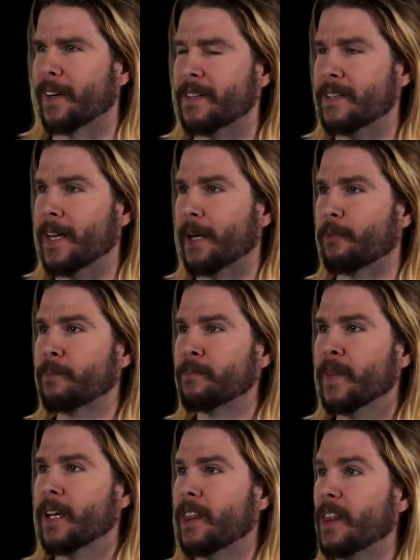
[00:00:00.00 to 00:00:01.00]
Instead of
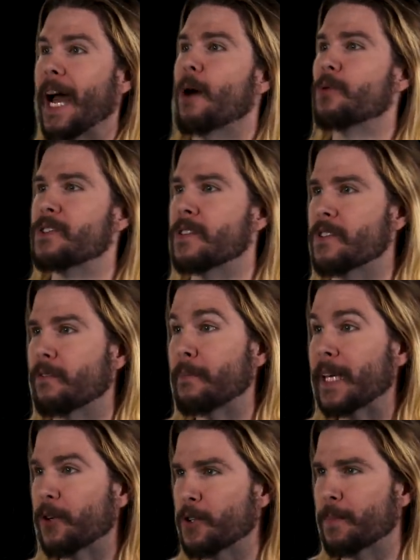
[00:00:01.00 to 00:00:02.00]
thousands of
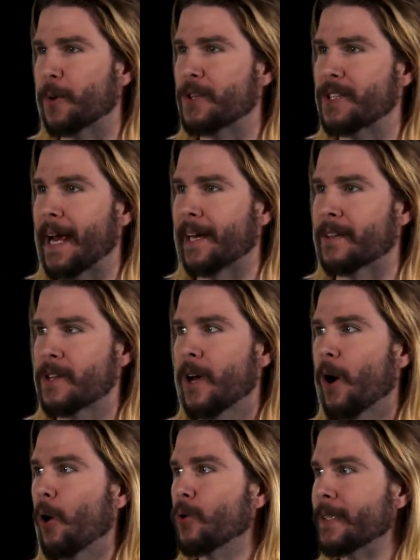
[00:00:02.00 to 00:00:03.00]
meters per second,
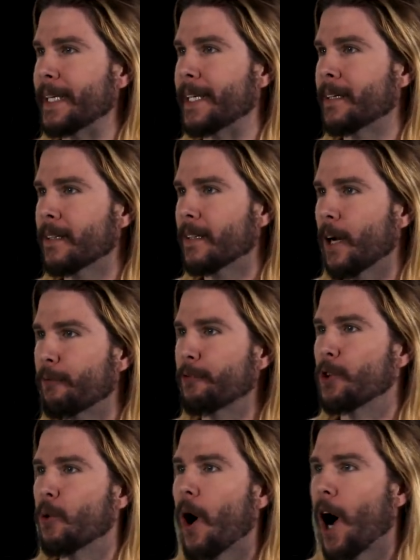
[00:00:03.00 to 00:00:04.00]
only a
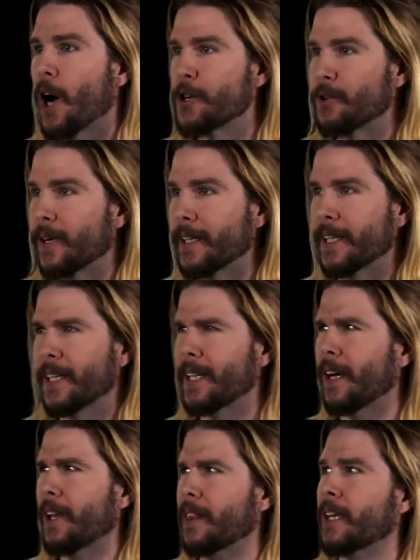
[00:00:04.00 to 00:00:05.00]
few hundred.
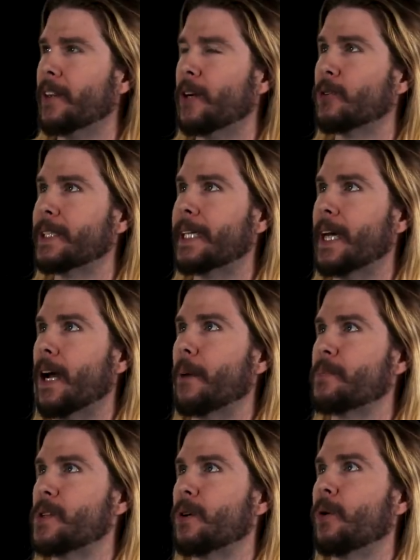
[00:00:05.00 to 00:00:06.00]
And I think they only get
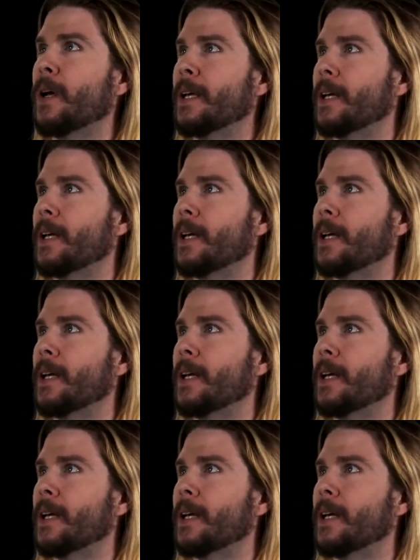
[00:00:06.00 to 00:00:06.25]
up to